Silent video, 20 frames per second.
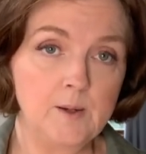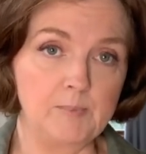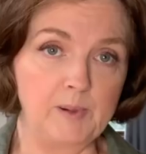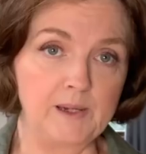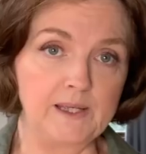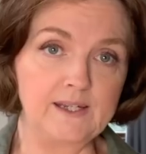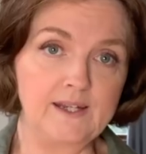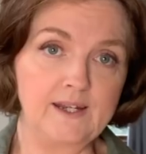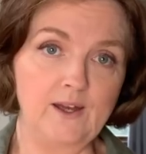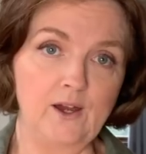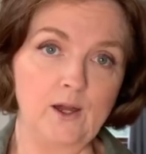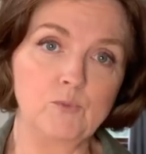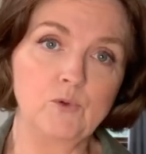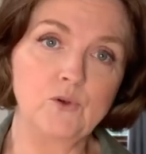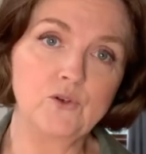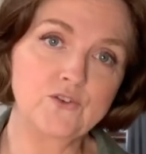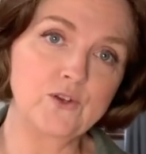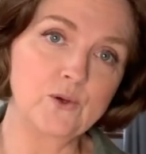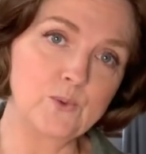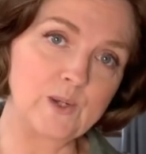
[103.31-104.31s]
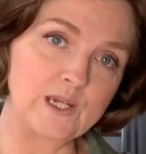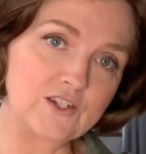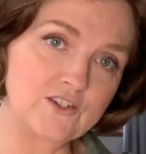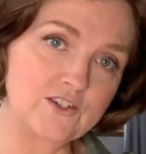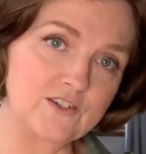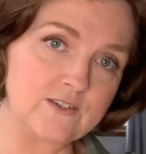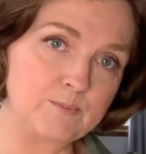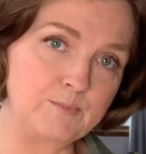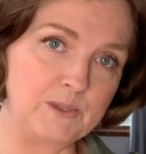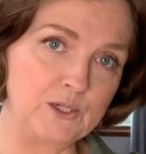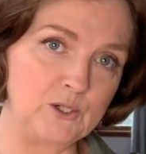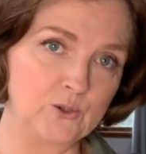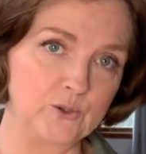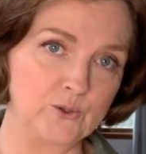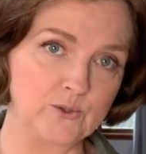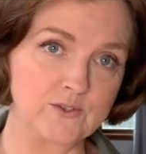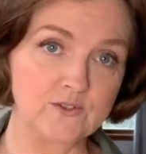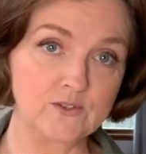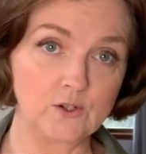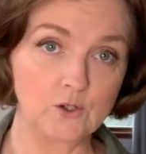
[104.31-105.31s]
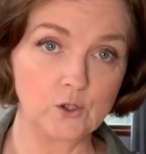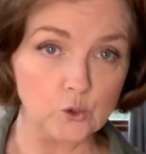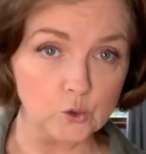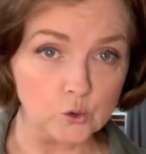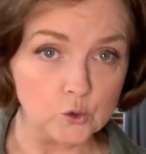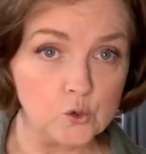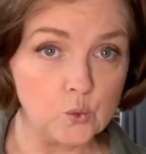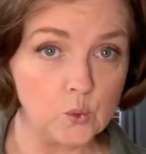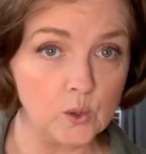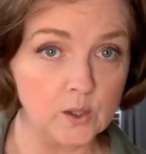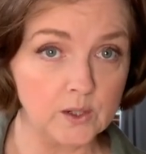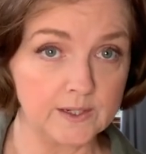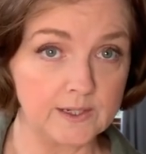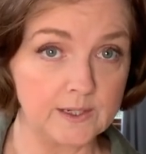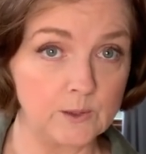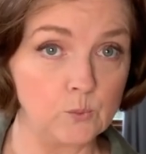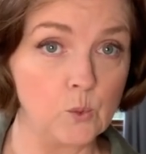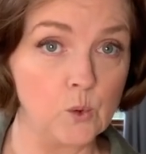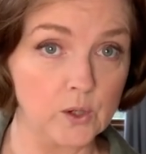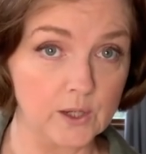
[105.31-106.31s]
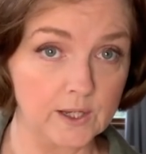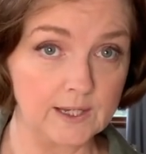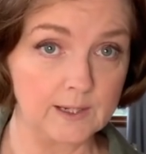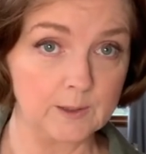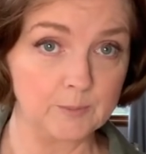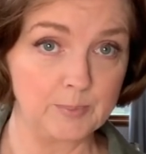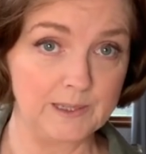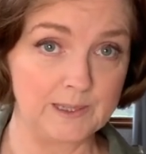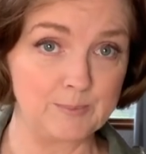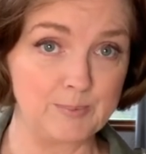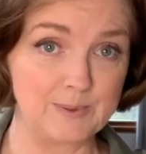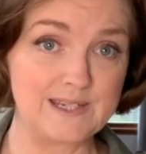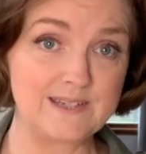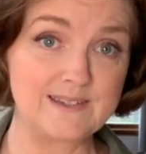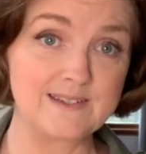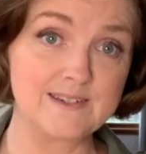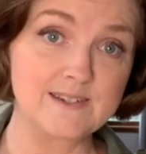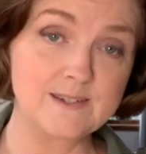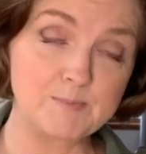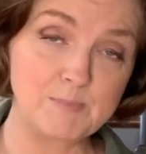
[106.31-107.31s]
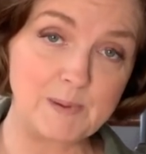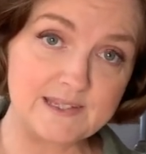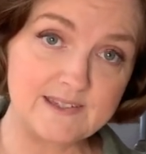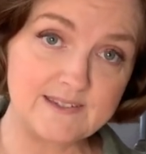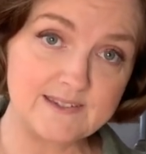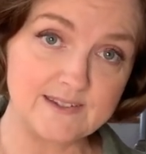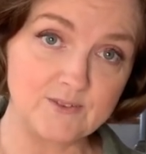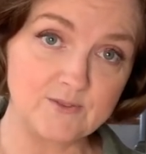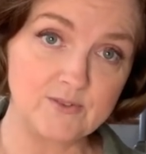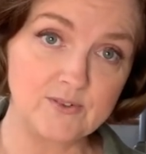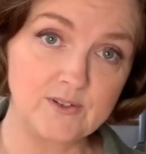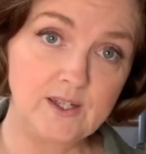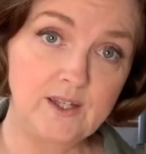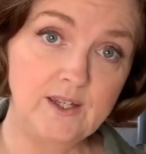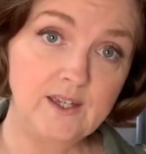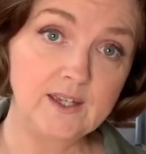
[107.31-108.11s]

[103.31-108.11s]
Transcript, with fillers: but I'm also anxious because good quality watercolour paper is expensive